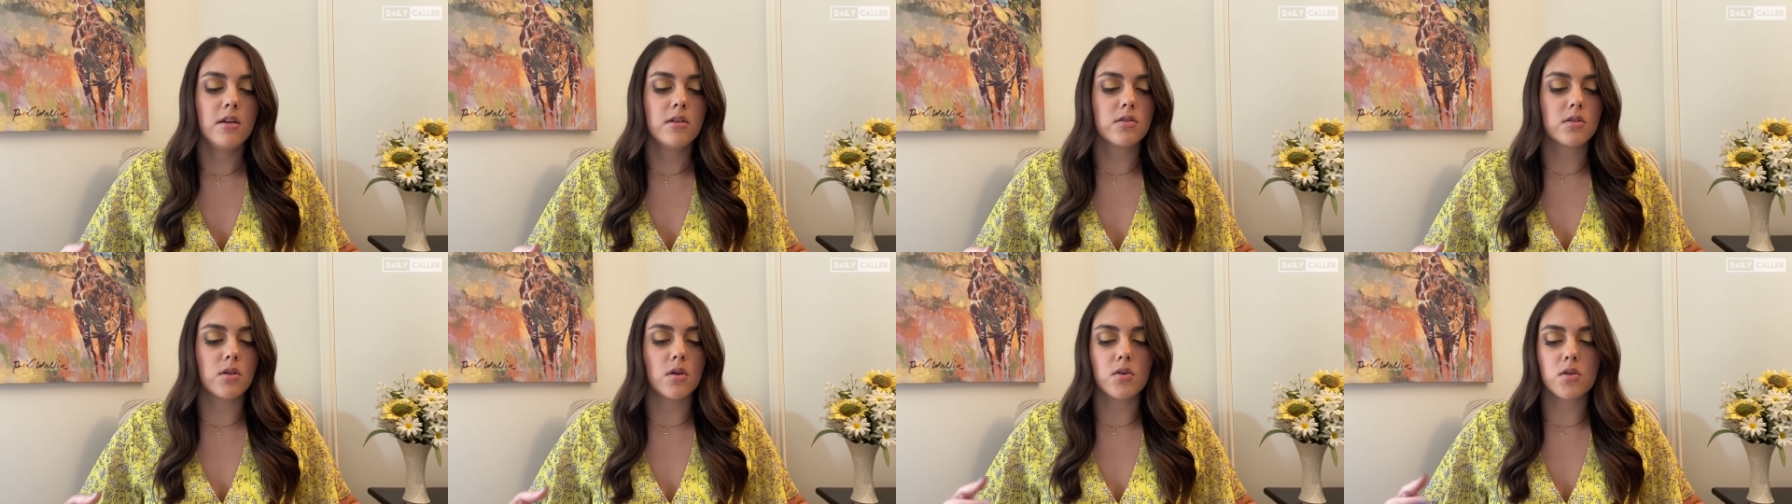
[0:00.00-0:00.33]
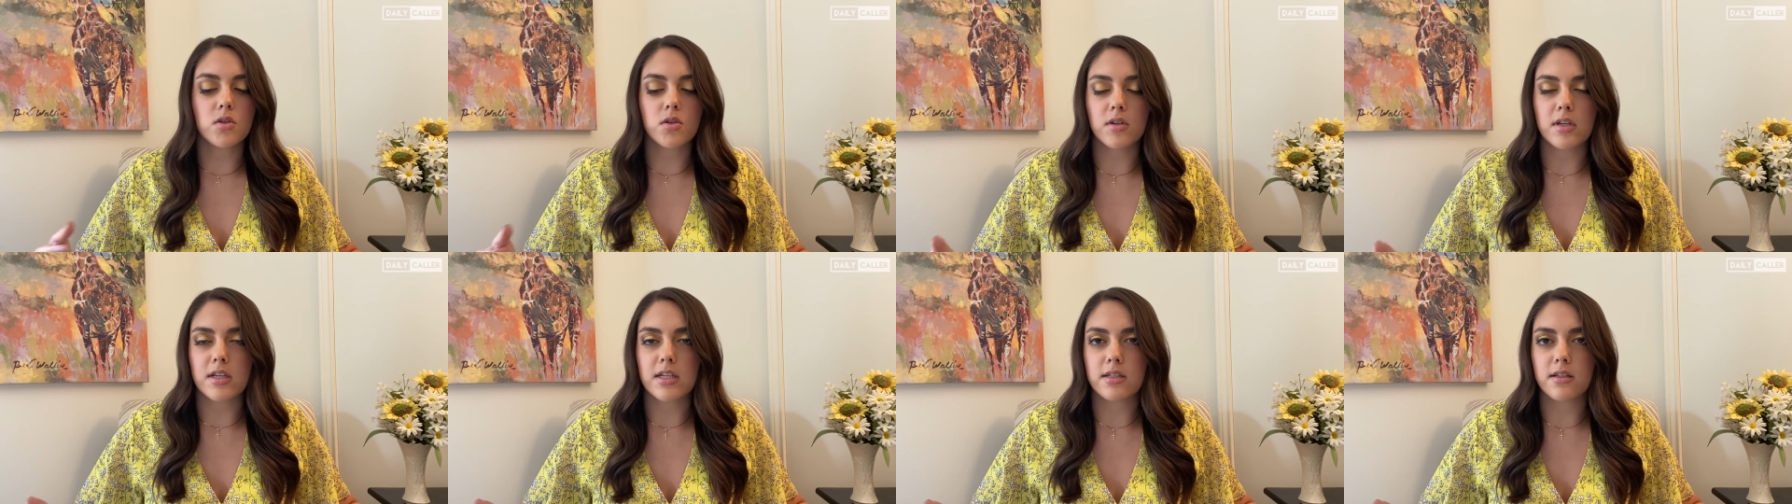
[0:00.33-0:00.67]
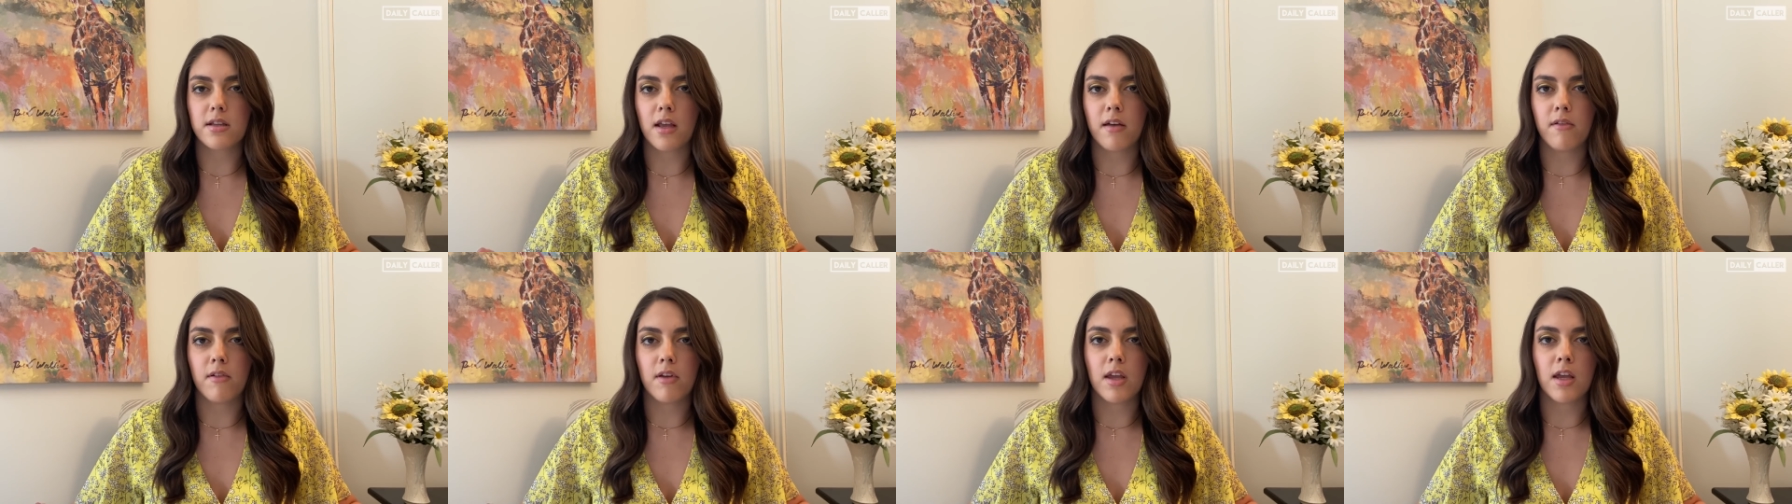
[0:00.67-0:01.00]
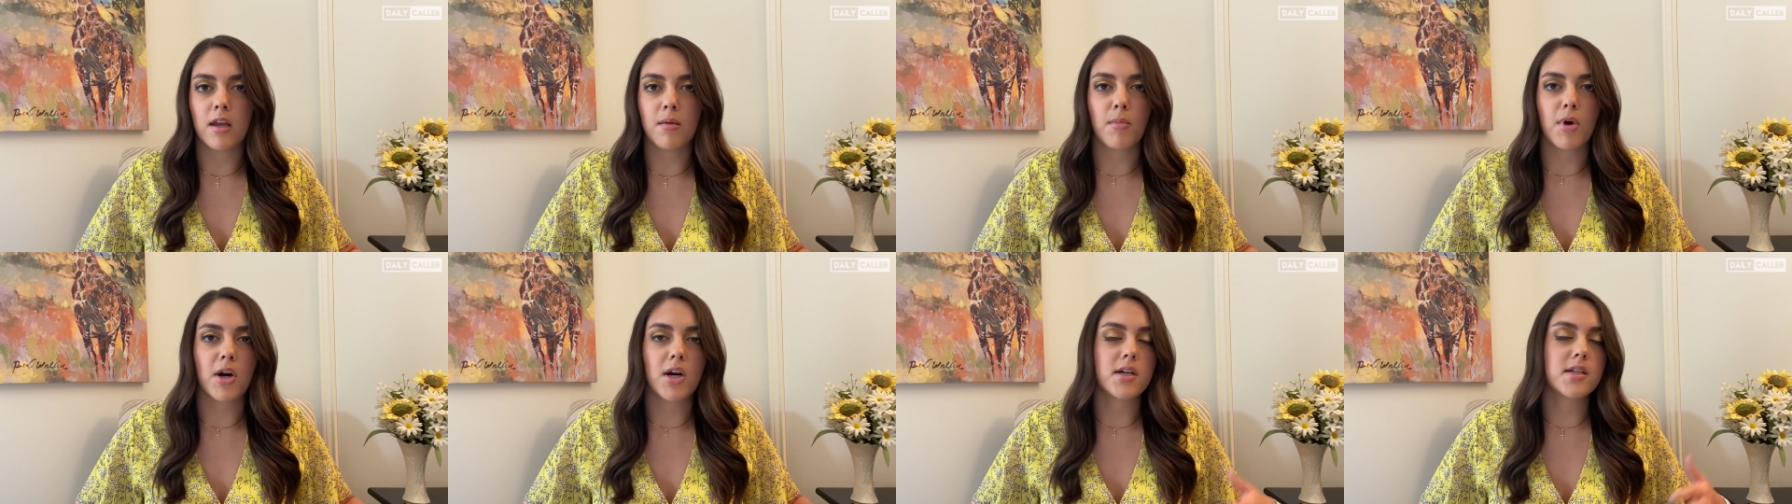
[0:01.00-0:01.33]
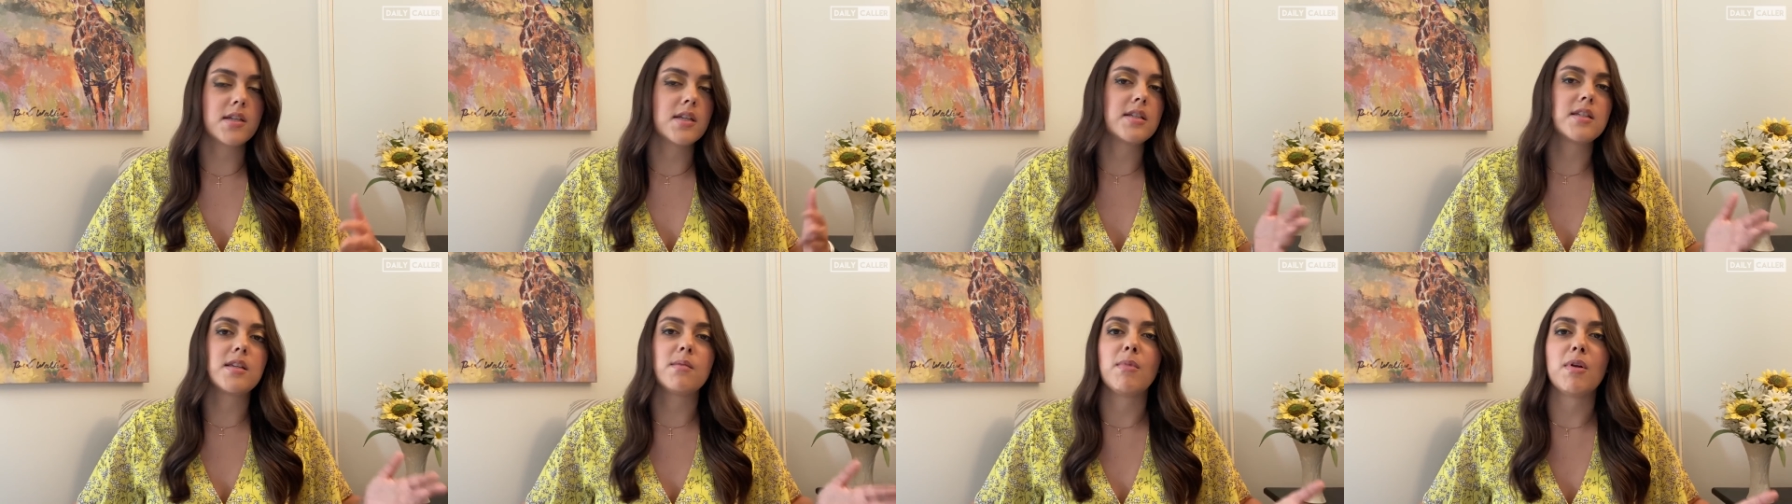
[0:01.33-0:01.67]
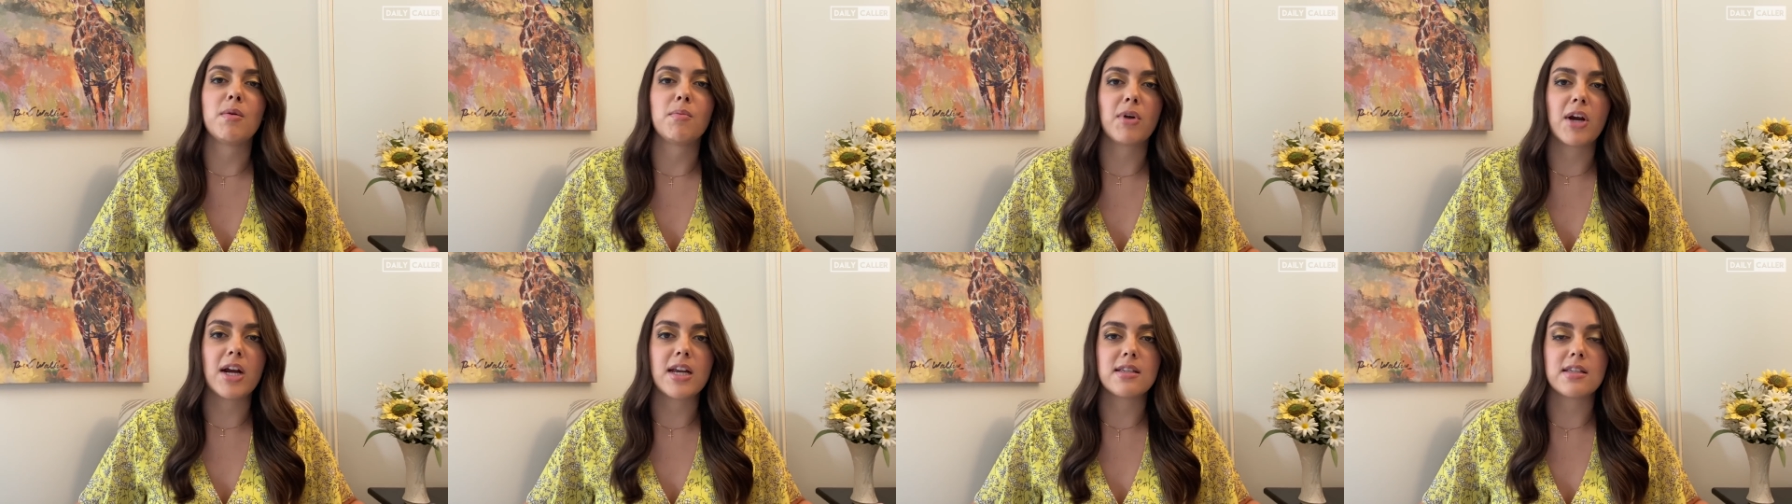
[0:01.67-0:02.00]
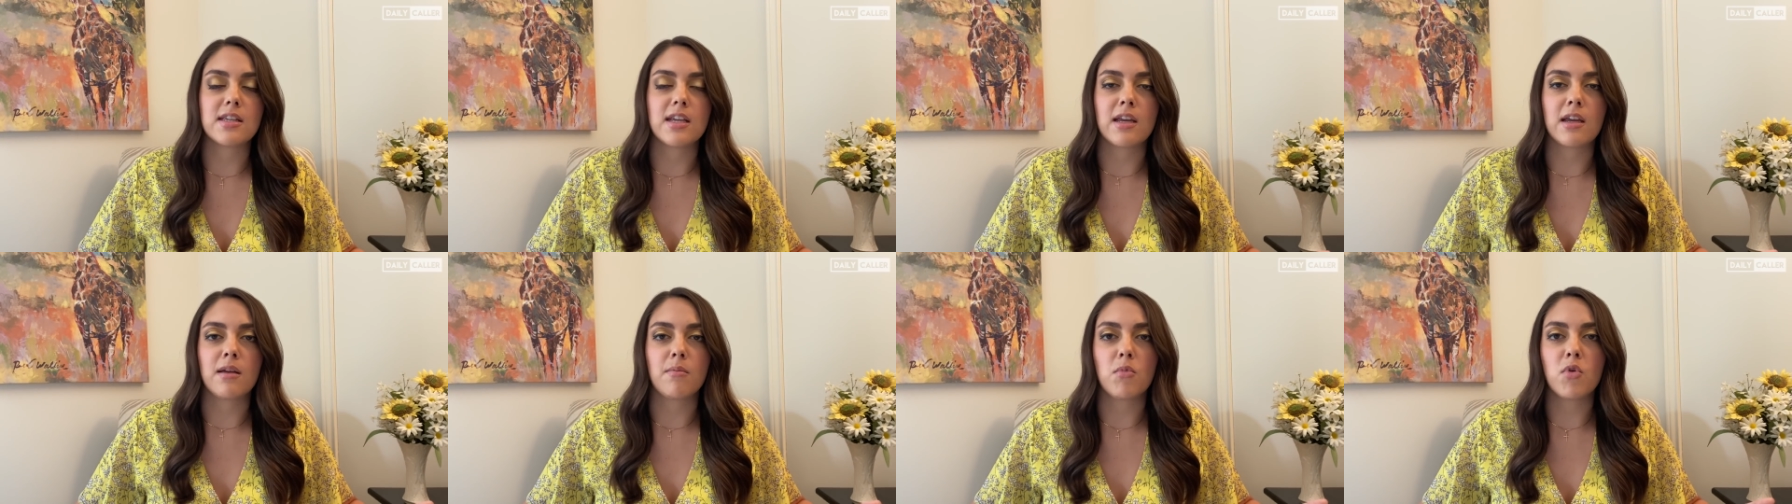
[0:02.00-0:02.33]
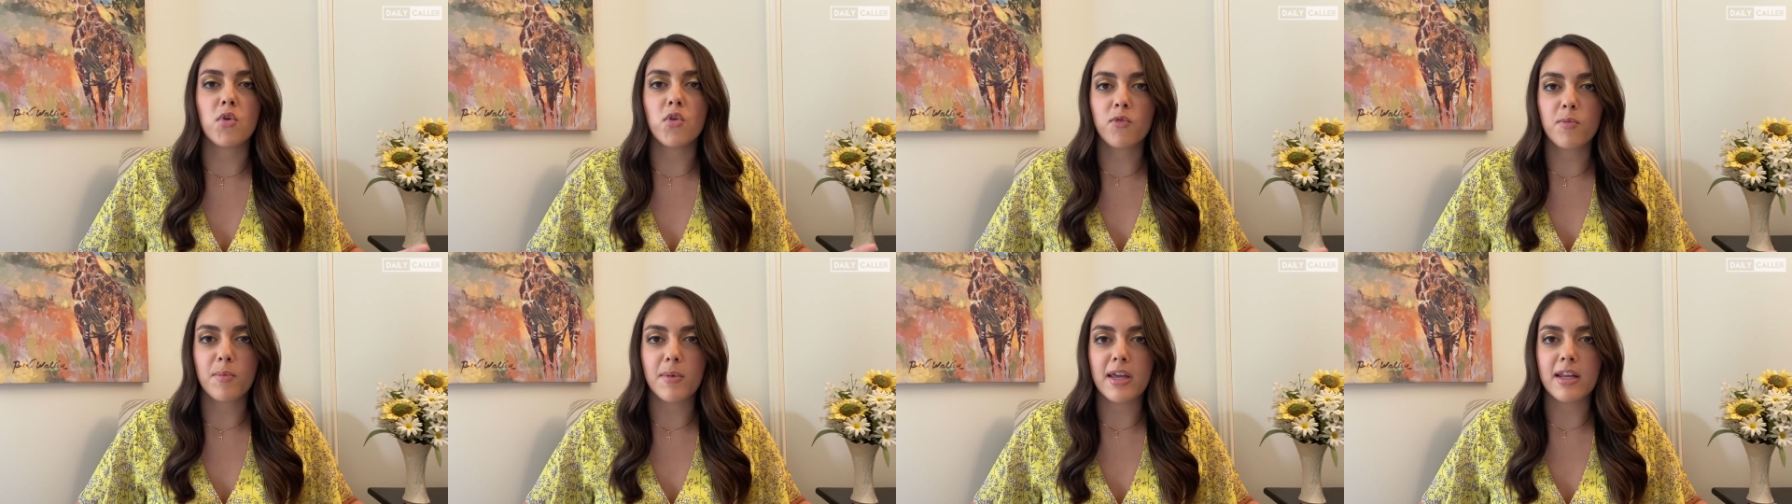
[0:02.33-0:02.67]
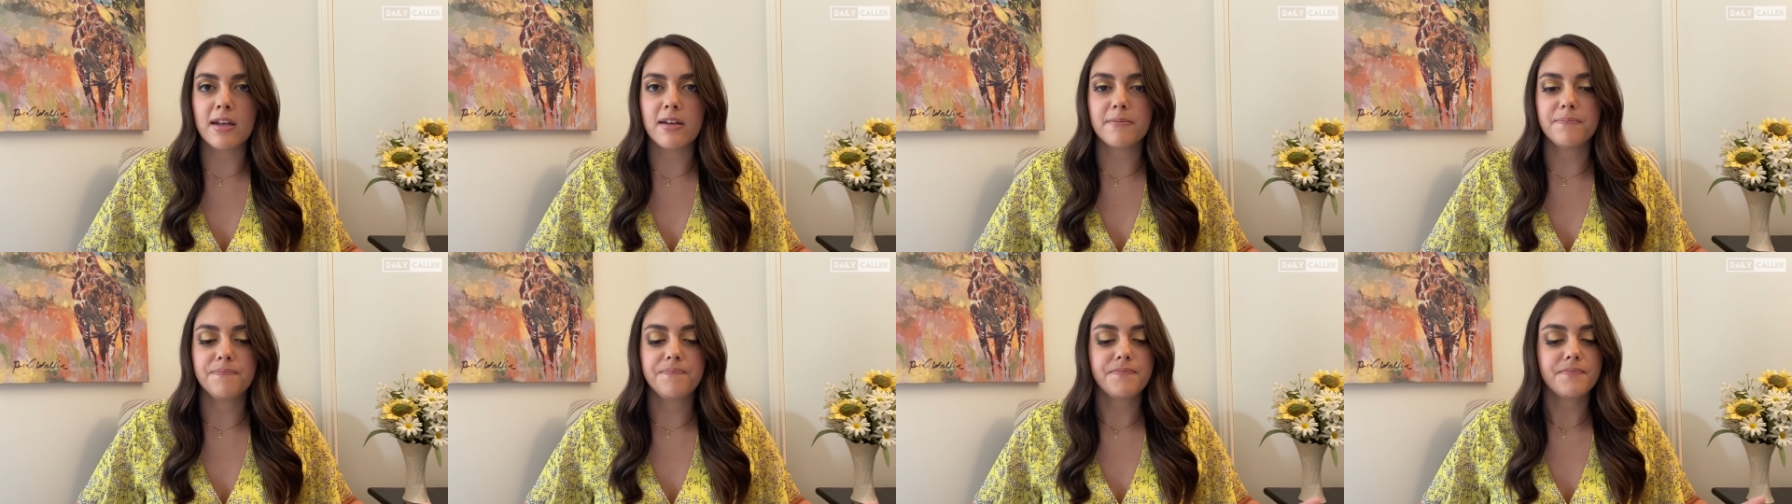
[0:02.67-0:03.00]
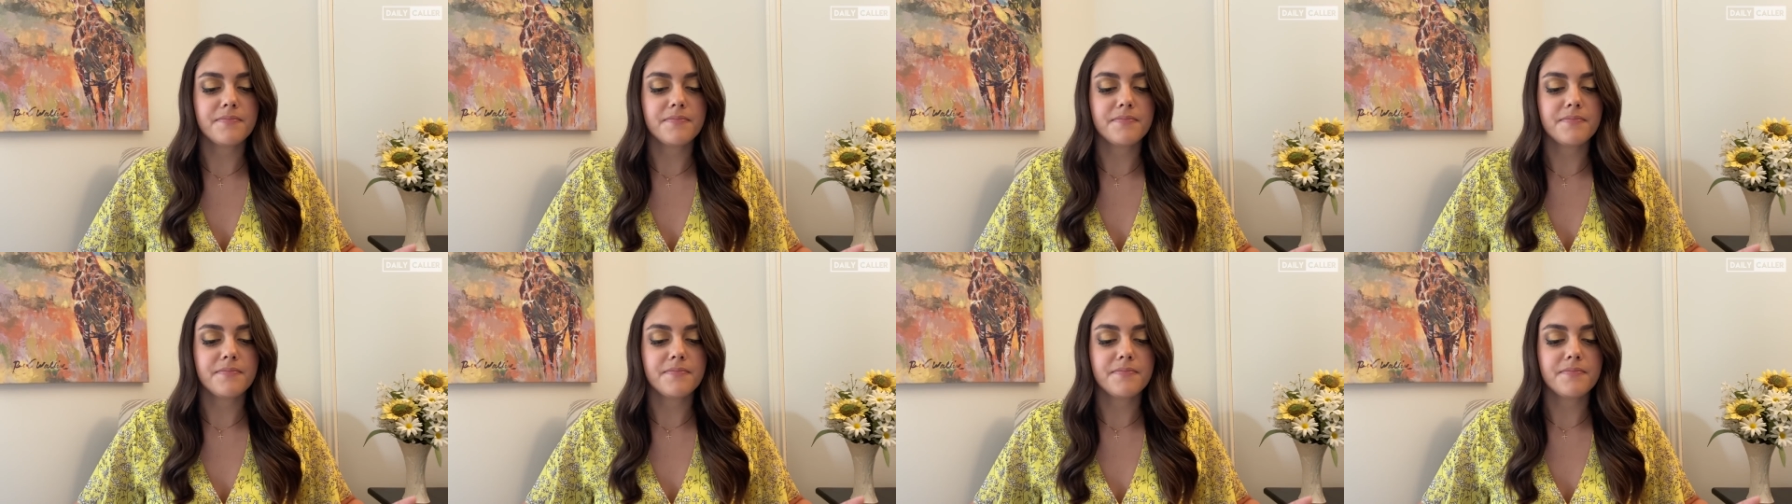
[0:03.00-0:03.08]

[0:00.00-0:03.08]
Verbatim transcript: socialist loving, Marxism embracing movement